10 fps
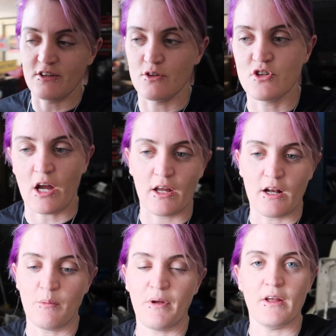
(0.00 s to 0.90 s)
need to jack it
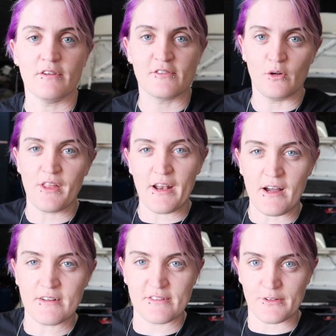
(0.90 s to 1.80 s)
up and sort that
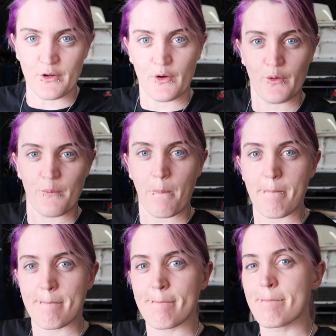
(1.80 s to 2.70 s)
out, so
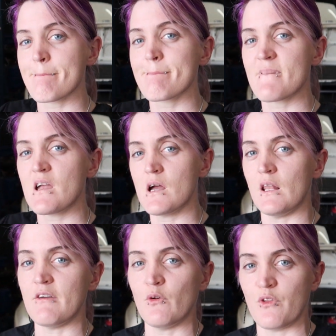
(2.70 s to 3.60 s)

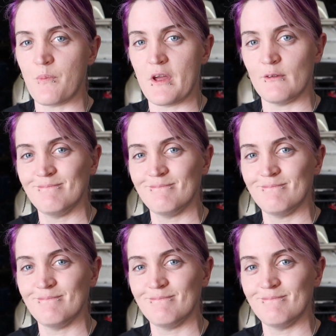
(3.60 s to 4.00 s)
leave it with me.